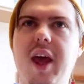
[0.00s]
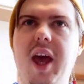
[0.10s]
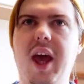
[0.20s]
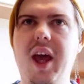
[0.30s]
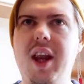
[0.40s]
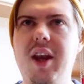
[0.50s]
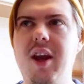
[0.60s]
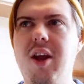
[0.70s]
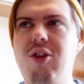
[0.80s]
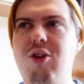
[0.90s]

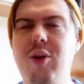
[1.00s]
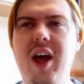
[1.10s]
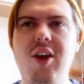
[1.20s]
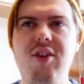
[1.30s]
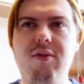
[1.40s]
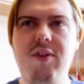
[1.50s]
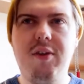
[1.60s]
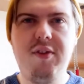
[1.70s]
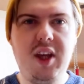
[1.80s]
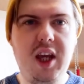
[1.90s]
In
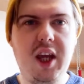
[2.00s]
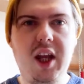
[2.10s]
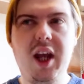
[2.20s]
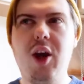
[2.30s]
2015,